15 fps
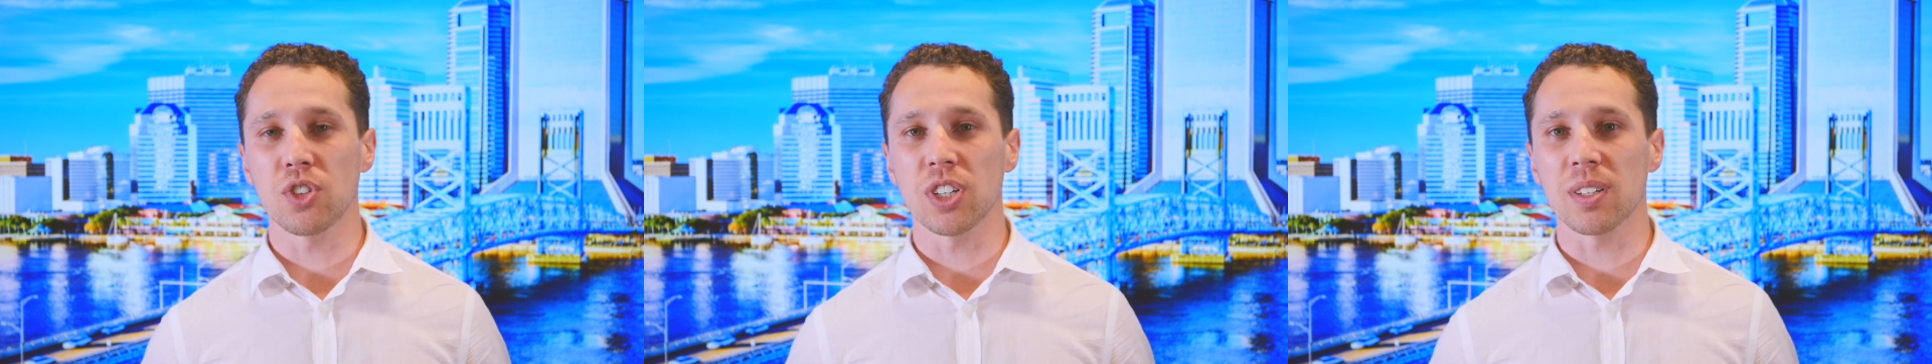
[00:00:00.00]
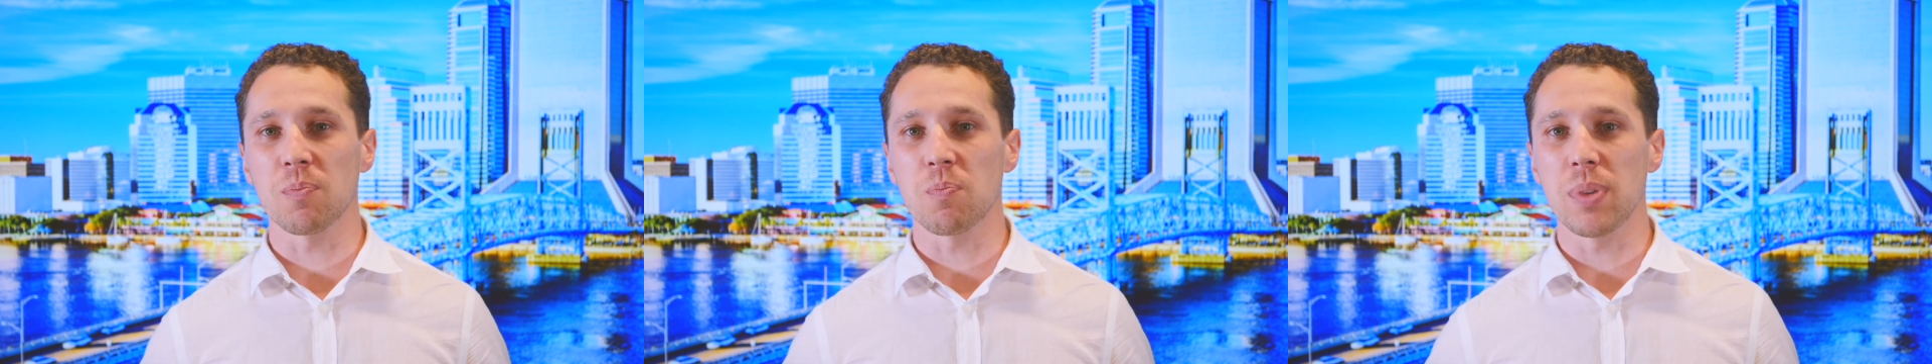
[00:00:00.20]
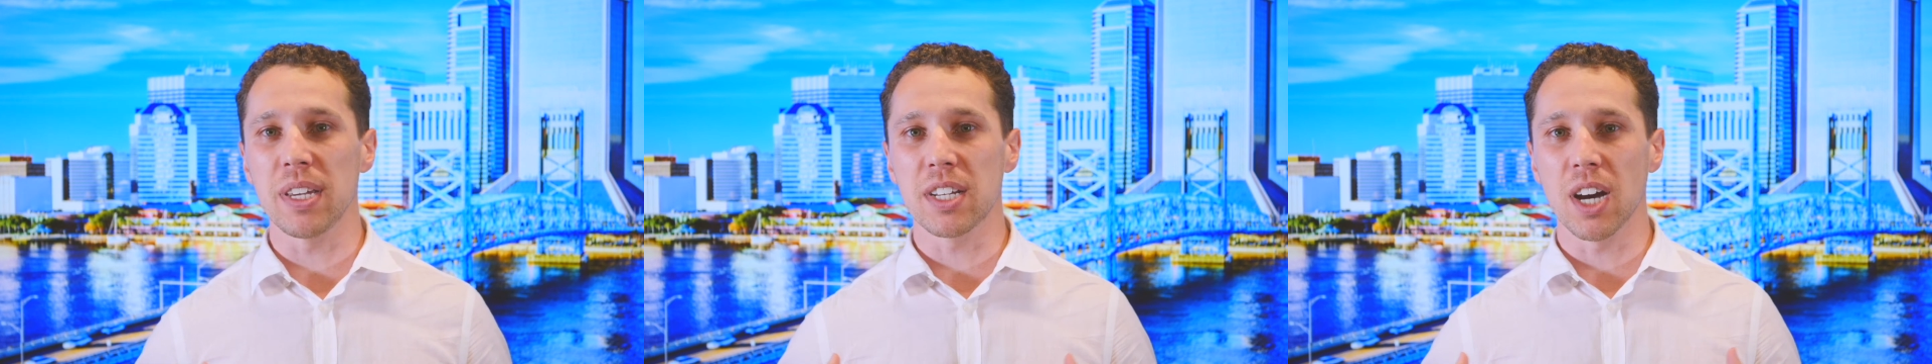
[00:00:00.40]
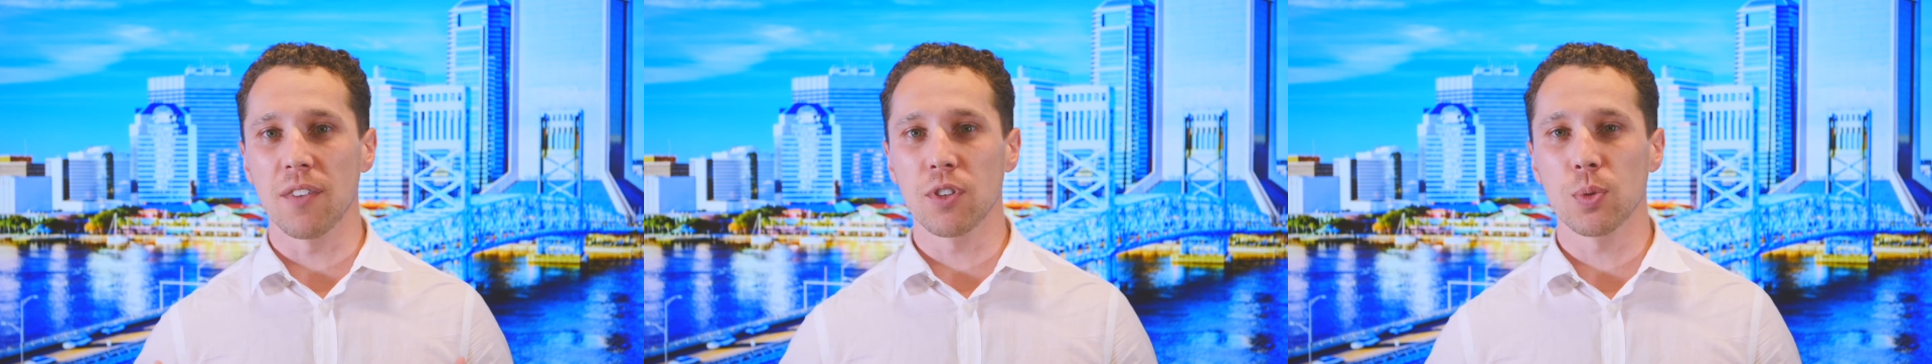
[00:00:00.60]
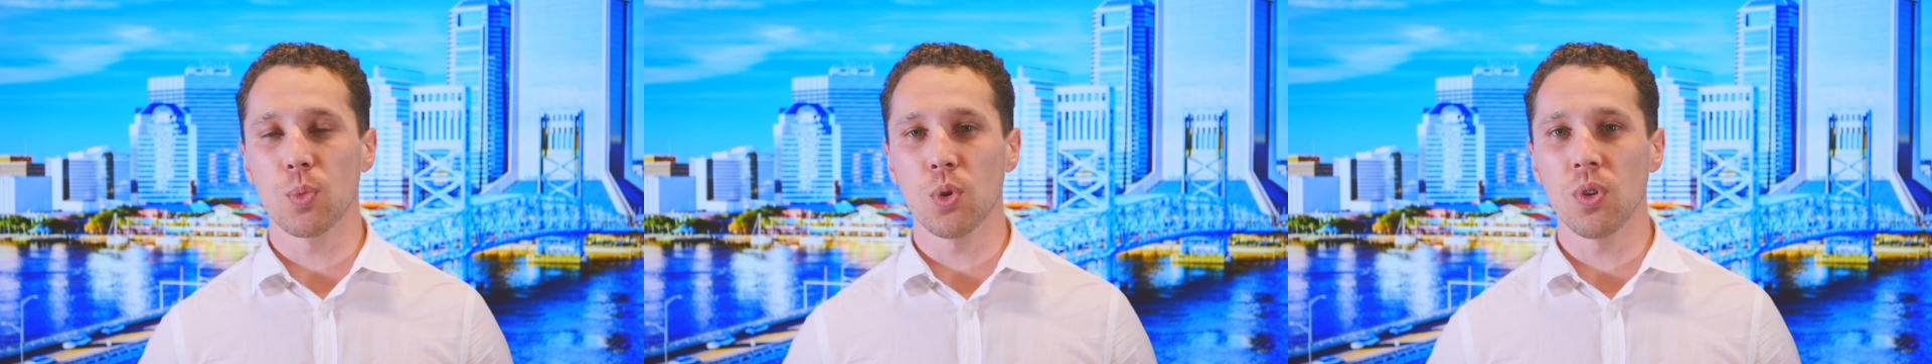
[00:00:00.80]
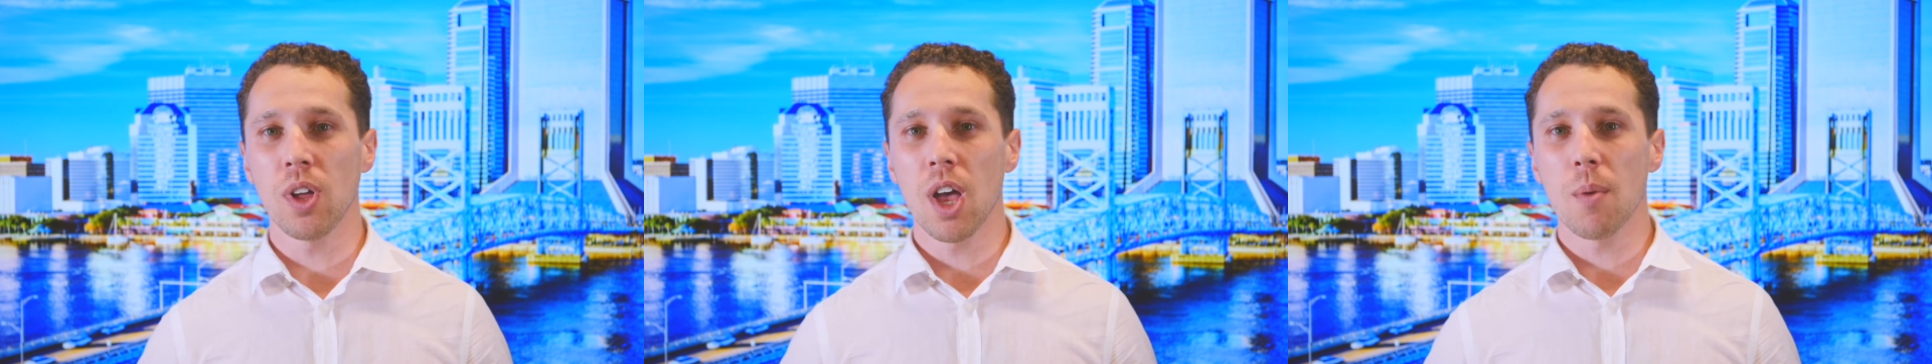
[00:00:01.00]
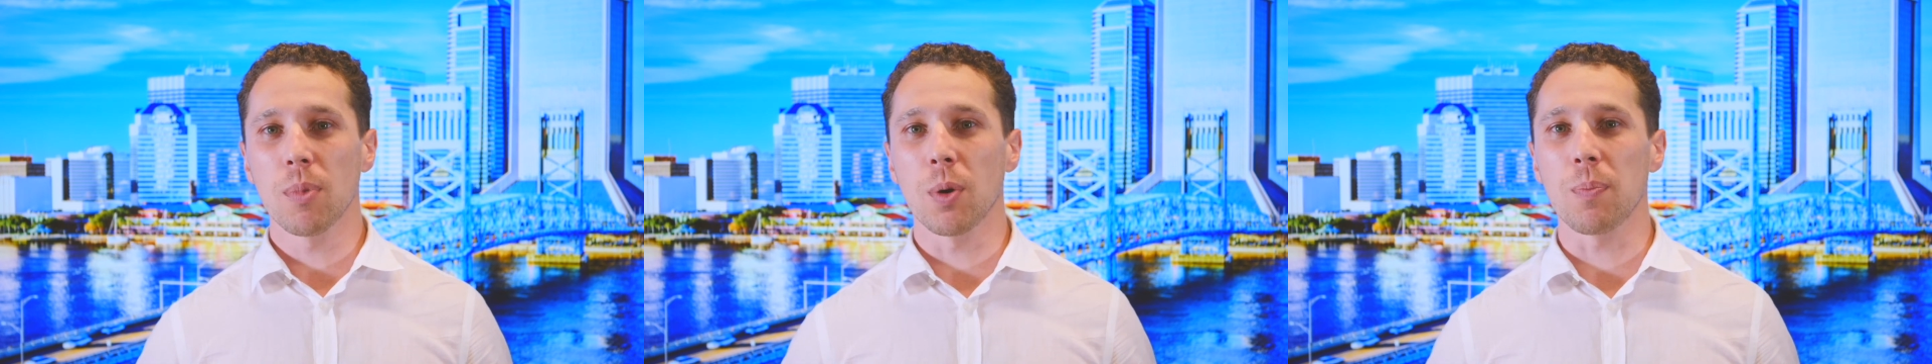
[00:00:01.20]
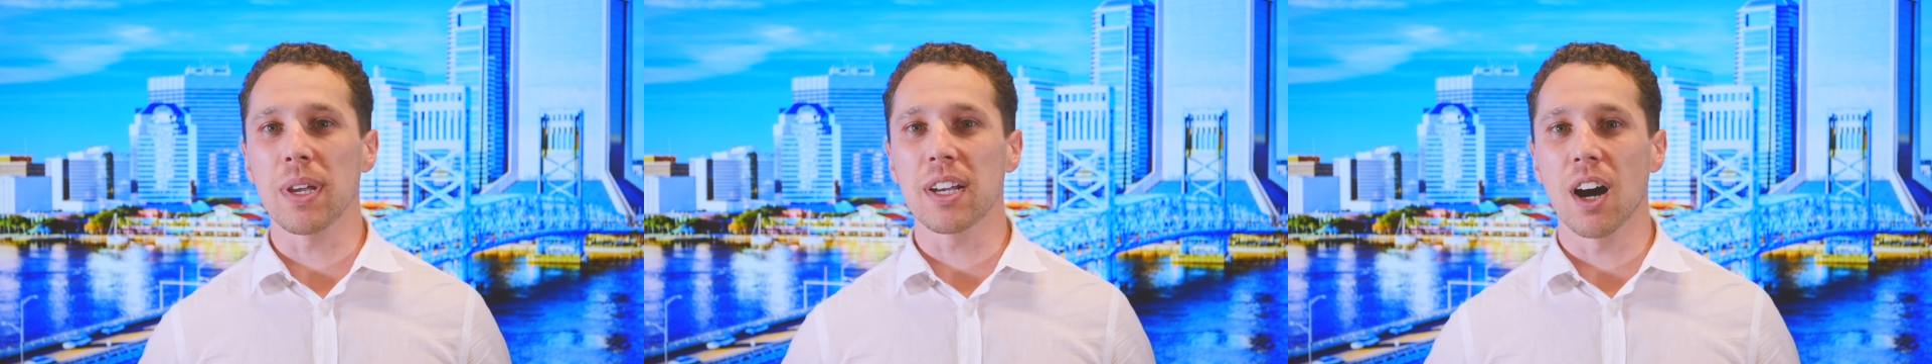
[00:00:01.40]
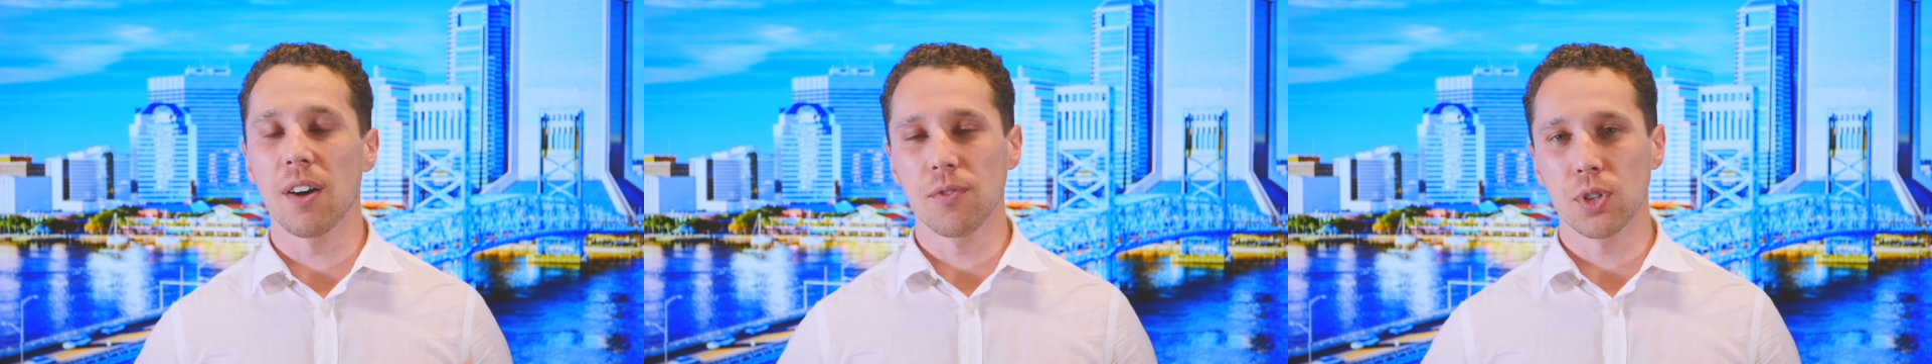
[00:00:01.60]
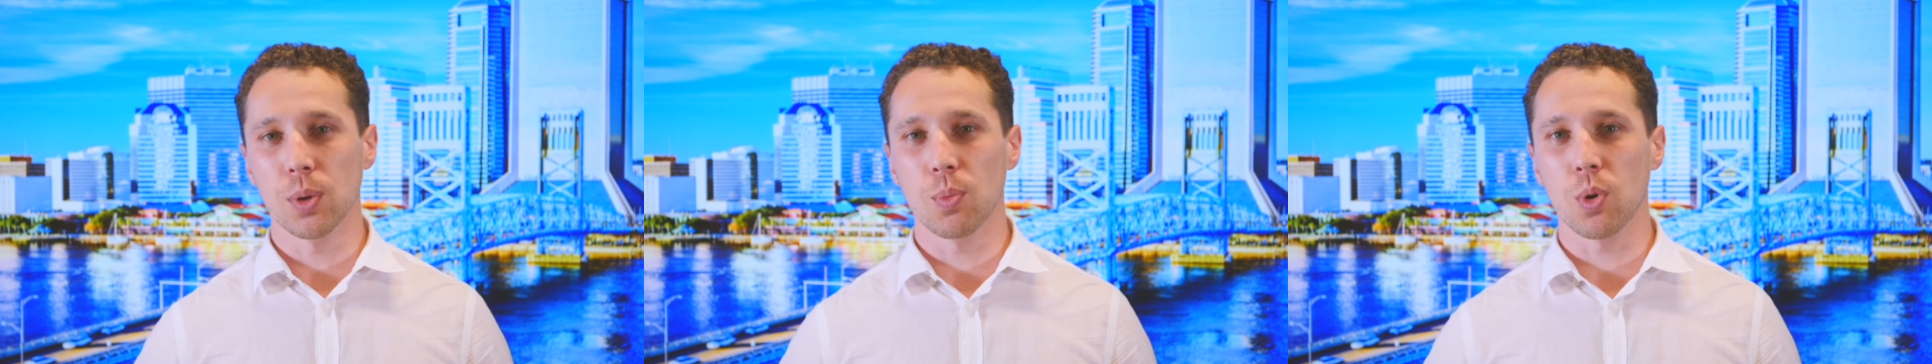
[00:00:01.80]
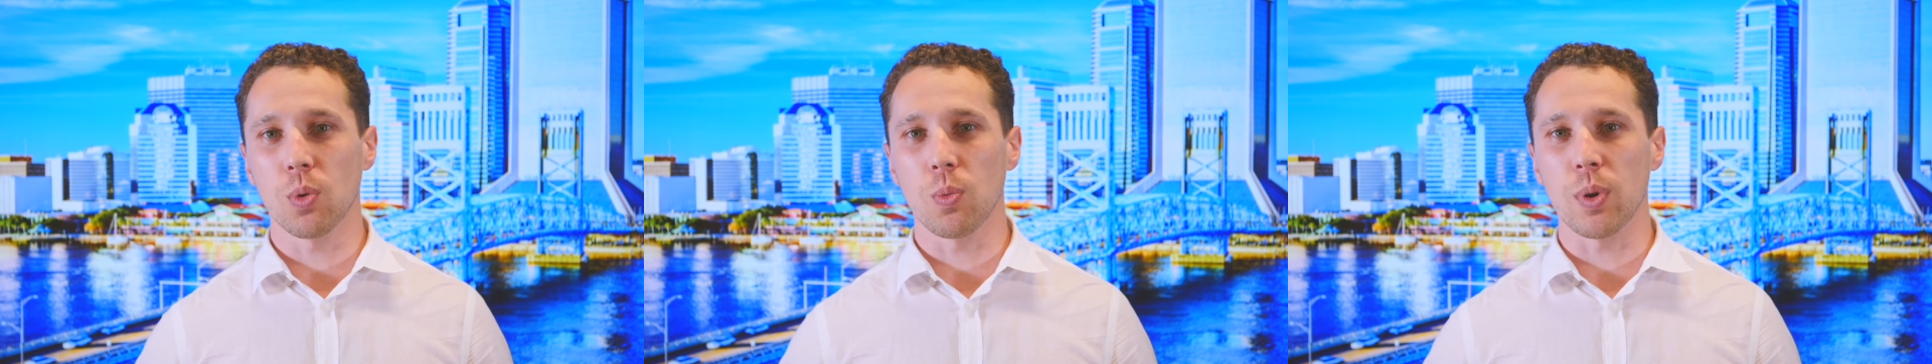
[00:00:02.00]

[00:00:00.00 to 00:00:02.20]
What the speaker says: Just be comfortable, but be comfortable